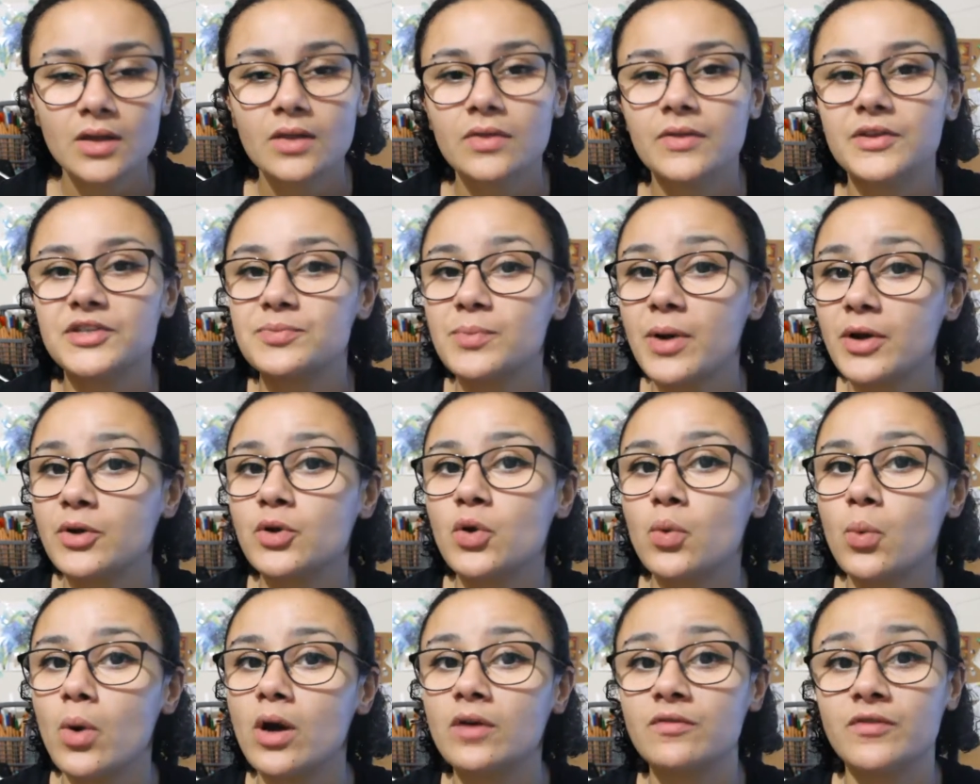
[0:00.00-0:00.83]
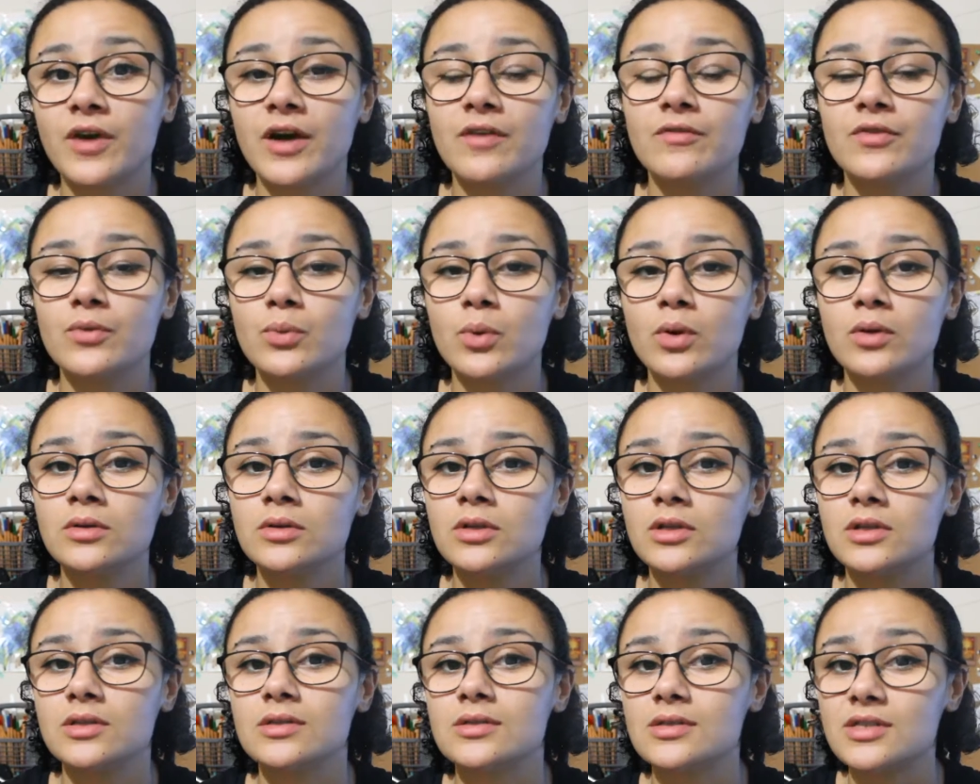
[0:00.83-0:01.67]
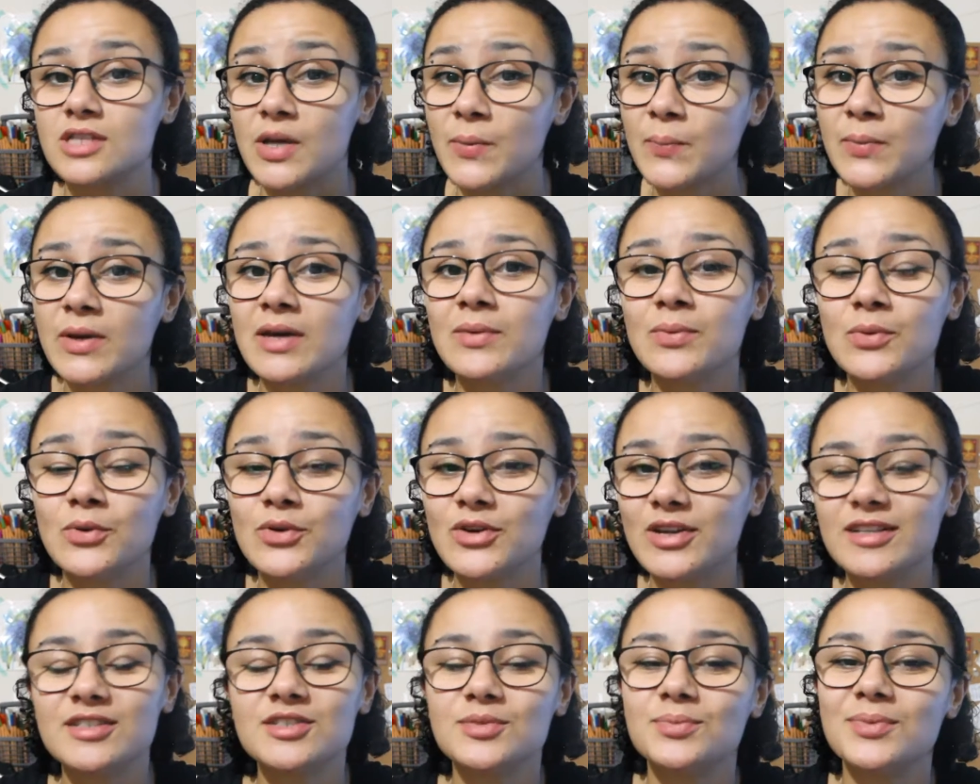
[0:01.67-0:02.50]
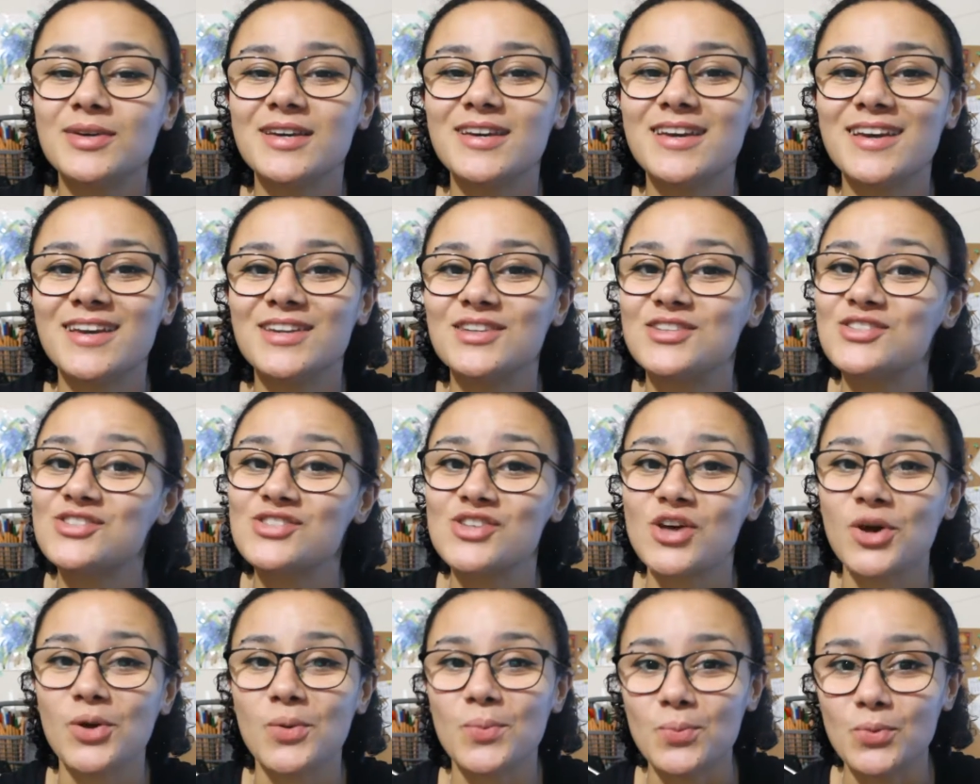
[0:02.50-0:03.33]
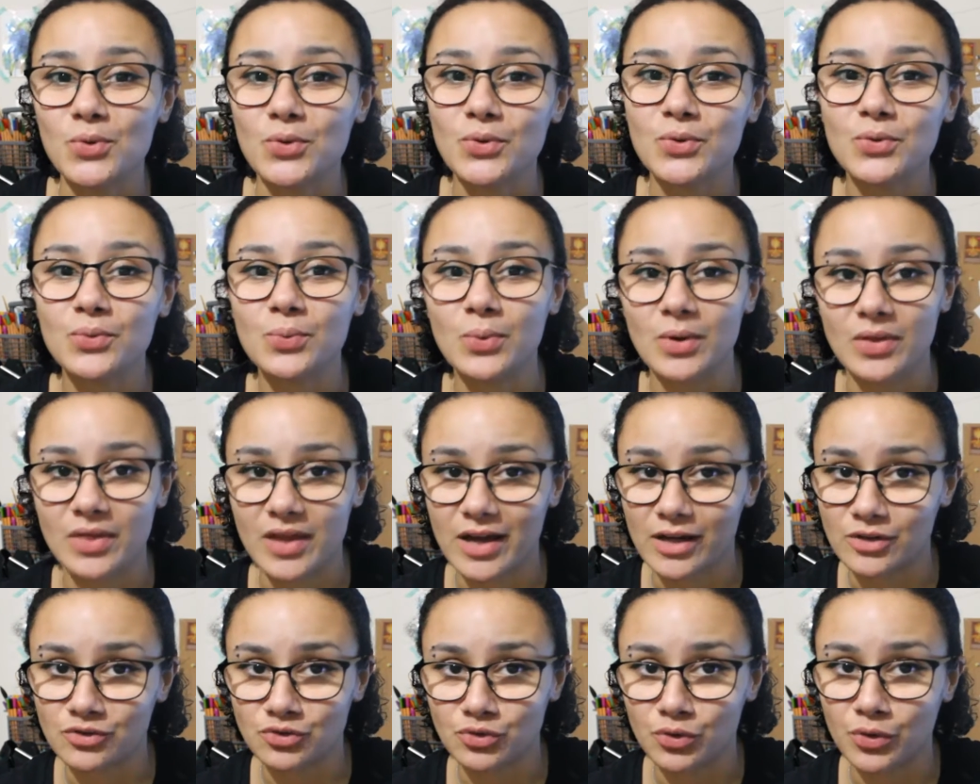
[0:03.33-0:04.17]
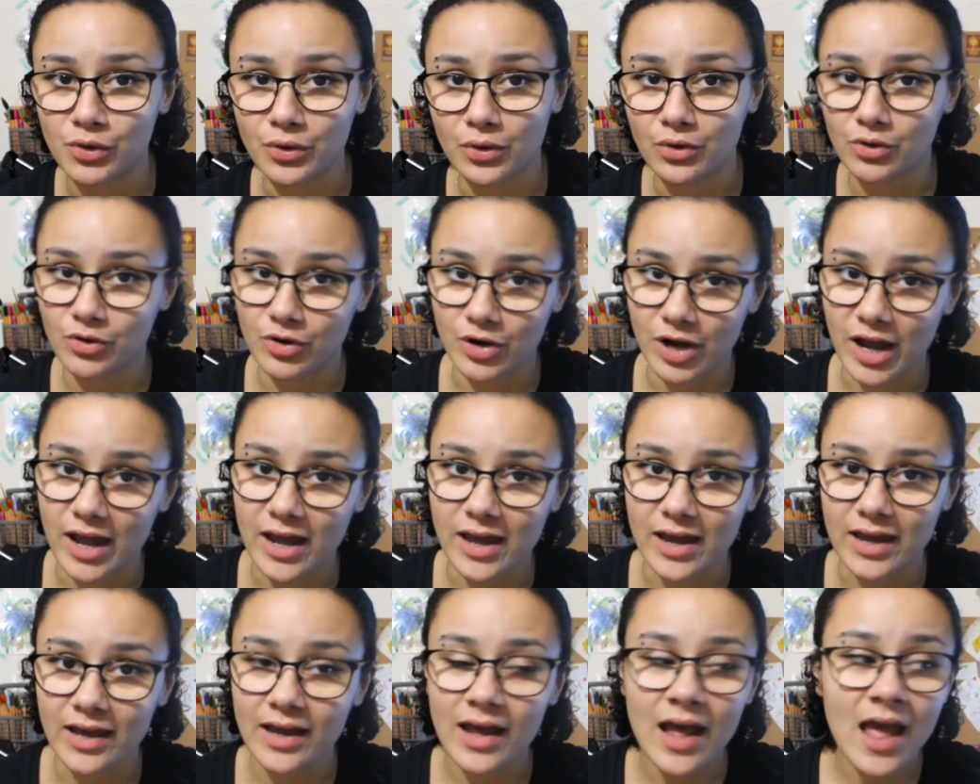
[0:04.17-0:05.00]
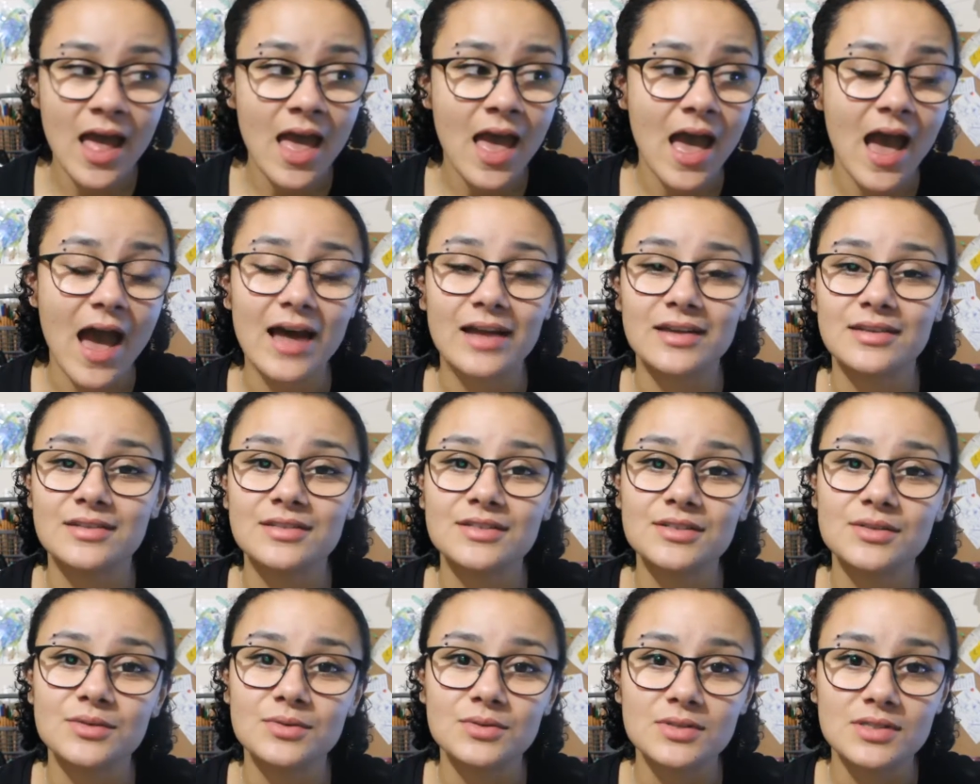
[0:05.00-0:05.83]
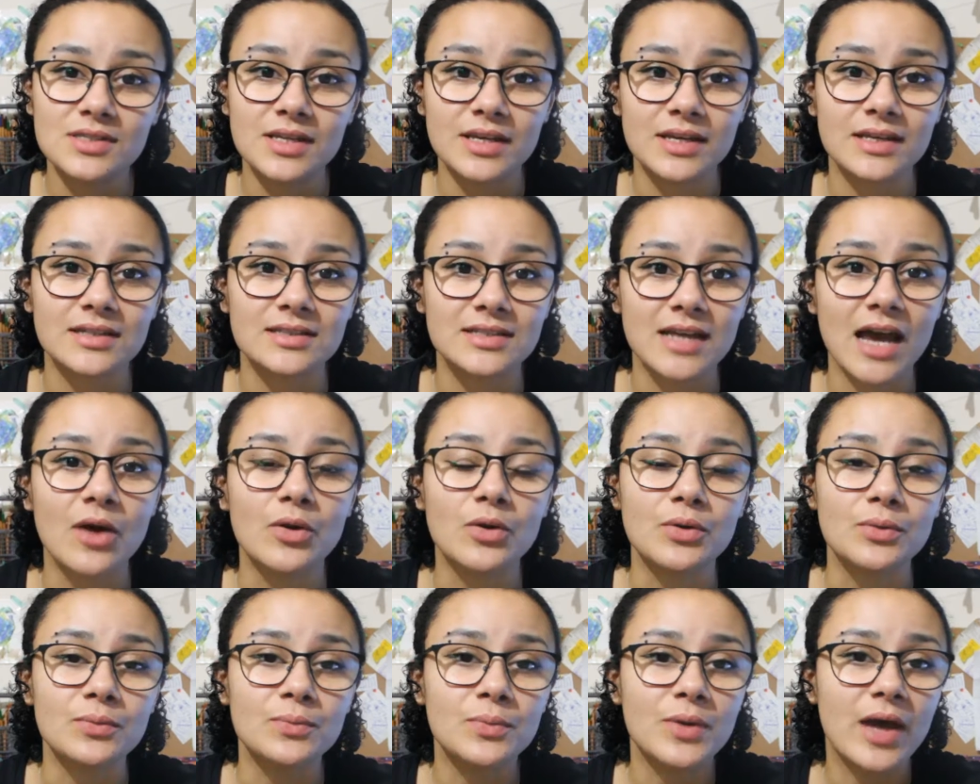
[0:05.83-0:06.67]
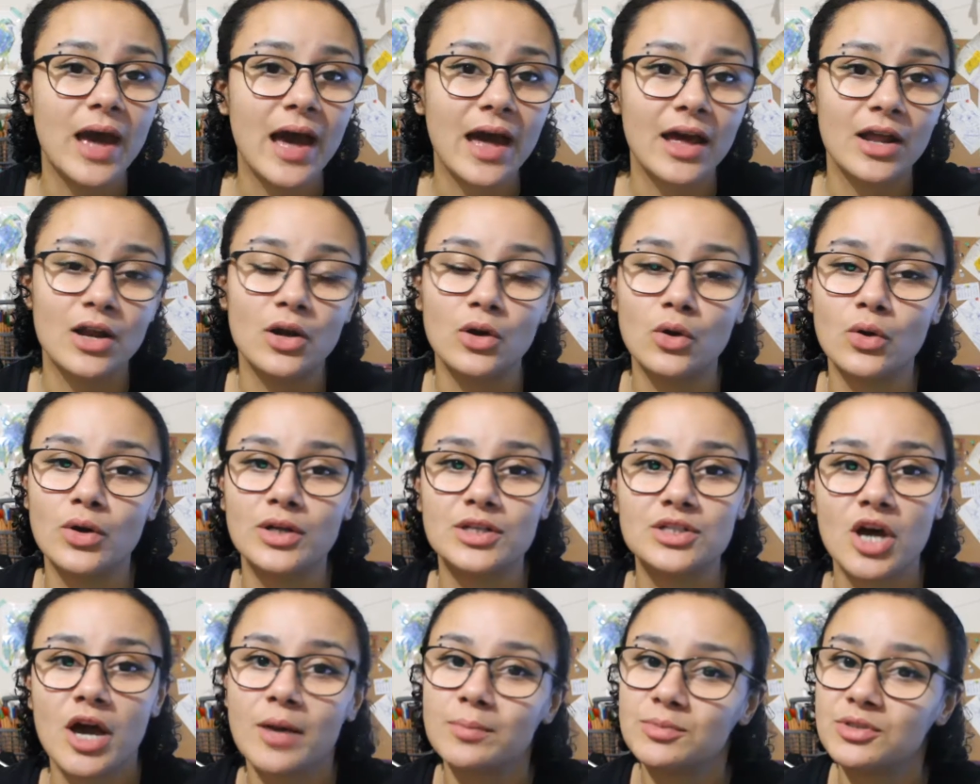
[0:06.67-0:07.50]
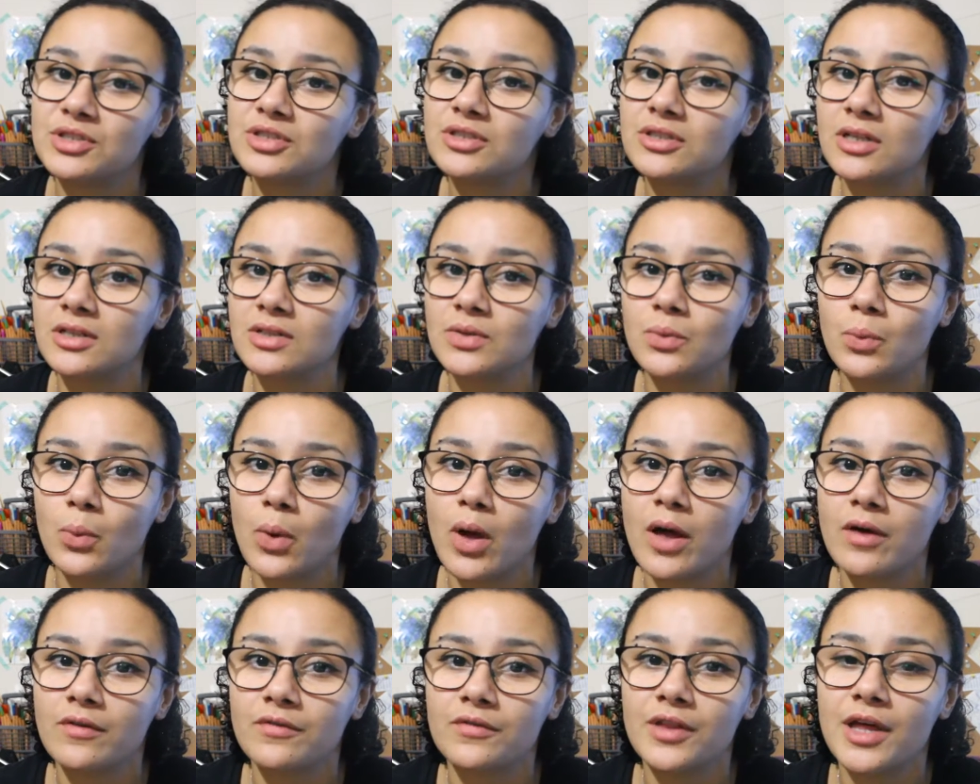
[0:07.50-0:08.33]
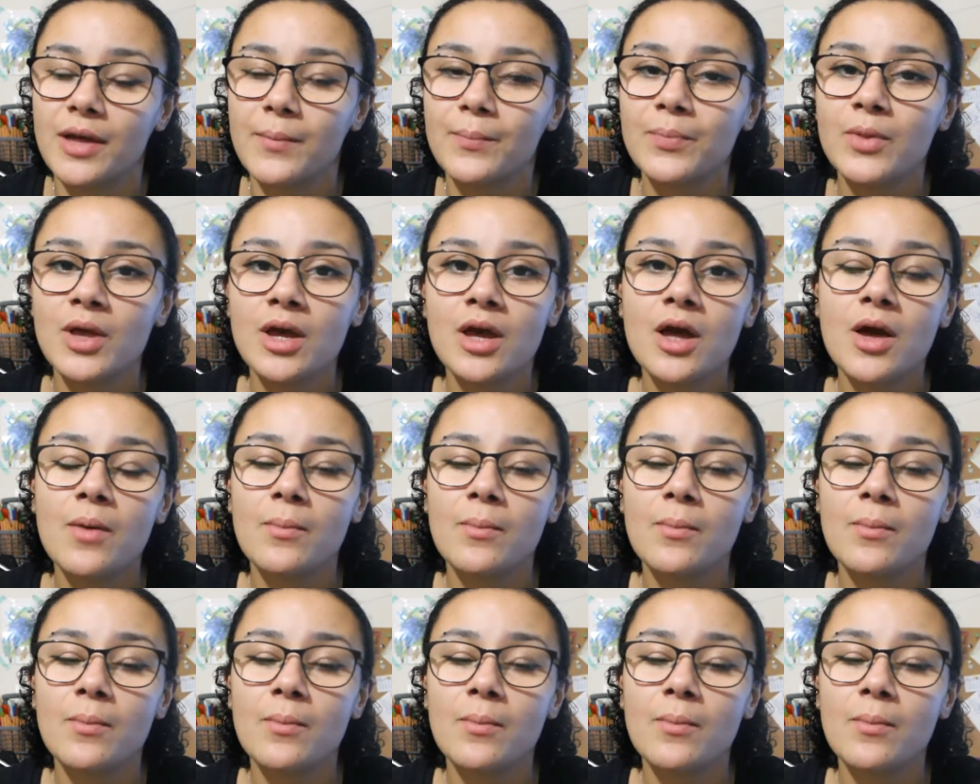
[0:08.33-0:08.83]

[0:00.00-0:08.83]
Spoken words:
This might not work for everyone because some people need to be in a certain mood when they're drawing or creating, and sitting down and at a lot of time just doesn't work for them,